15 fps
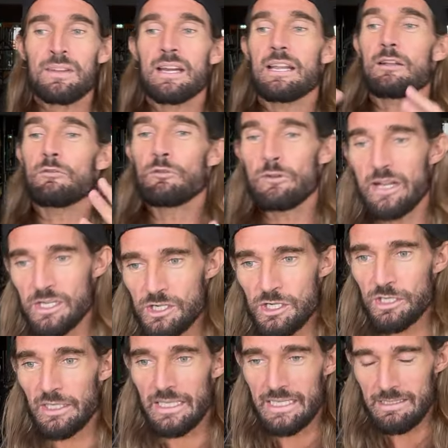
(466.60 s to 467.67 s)
And
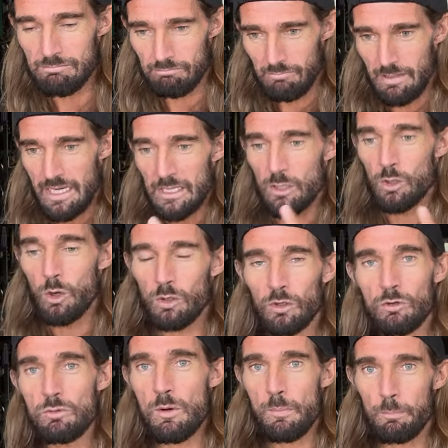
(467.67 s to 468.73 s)
eventually I got
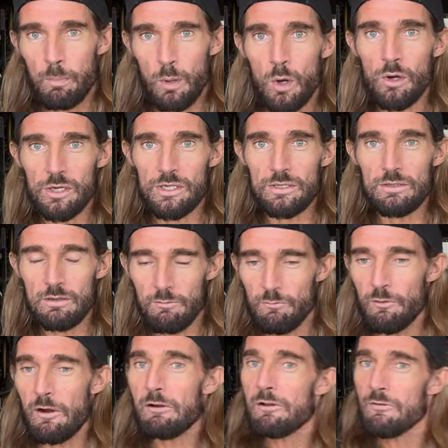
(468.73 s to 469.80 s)
to a point
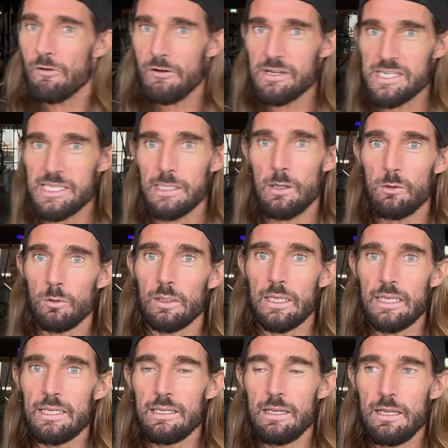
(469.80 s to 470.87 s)
very, very
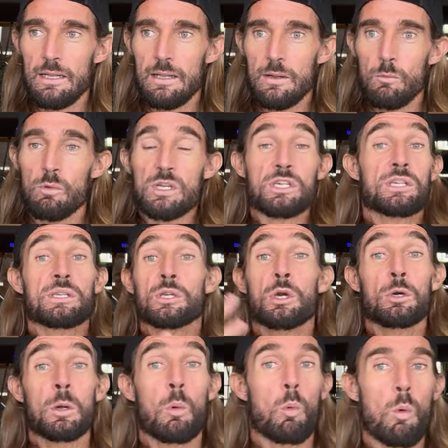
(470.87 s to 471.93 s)
slowly, which
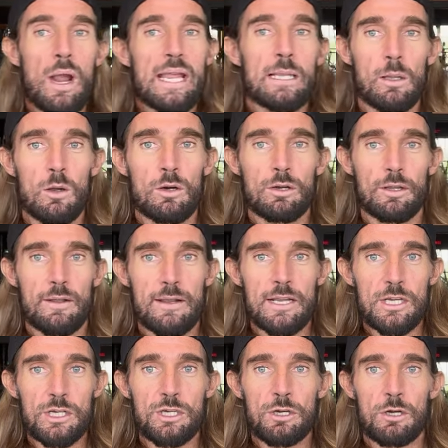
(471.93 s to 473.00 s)
took way longer than
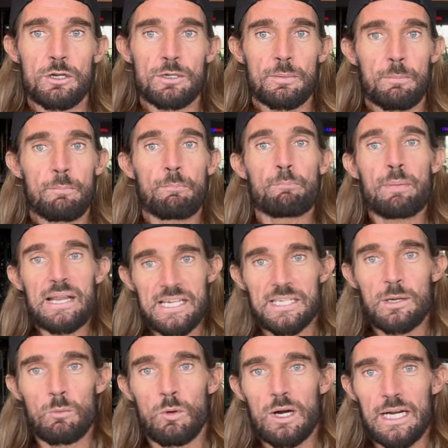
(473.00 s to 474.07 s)
it should based
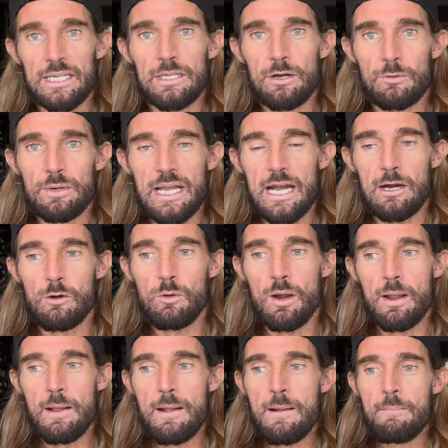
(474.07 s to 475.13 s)
on what I know now.
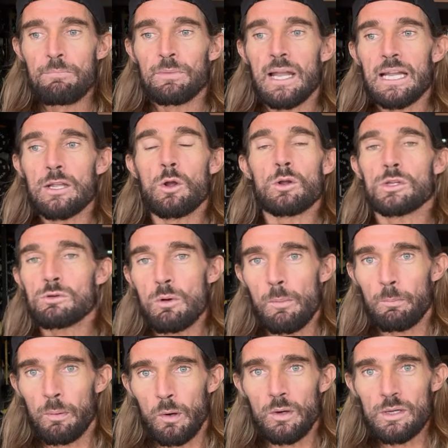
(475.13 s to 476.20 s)
I got to a
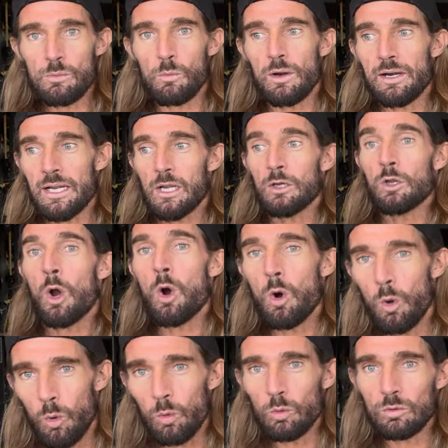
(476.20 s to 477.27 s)
point where I could
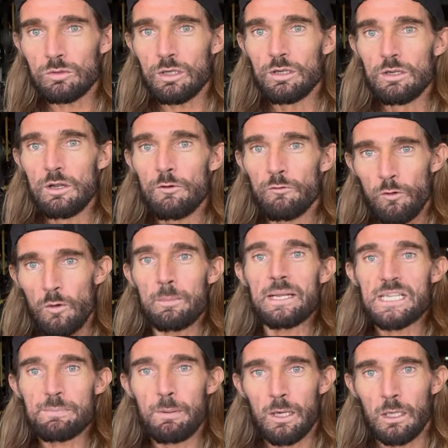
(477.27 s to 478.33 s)
hold four
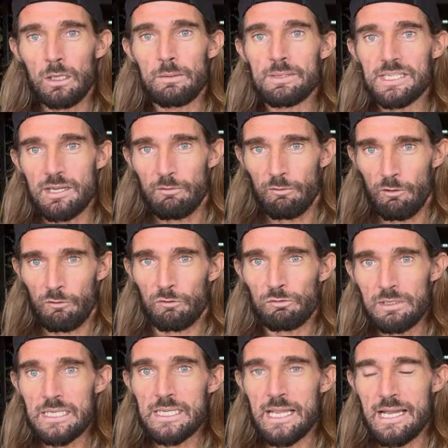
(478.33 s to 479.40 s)
minutes per kilometer for
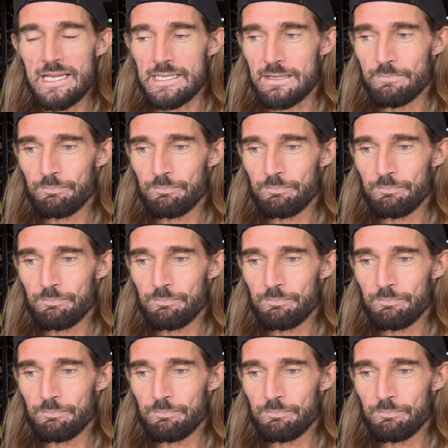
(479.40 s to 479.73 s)
3K.